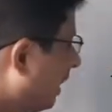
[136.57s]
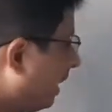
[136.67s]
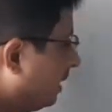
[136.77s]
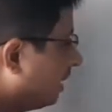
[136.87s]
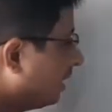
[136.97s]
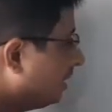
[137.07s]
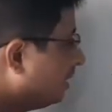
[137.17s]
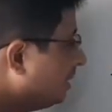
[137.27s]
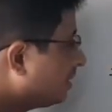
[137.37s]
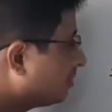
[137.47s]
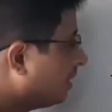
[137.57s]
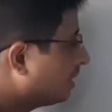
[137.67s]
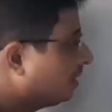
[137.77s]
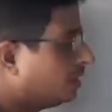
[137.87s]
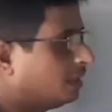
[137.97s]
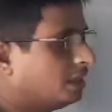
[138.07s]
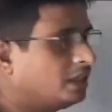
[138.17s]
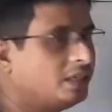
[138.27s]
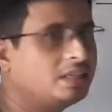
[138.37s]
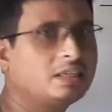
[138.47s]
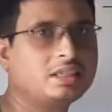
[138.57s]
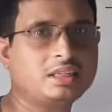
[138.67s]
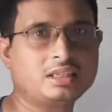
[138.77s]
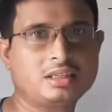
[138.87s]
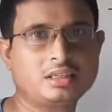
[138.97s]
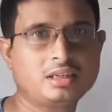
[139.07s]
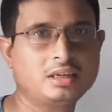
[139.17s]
add this quantity, degrees Celsius.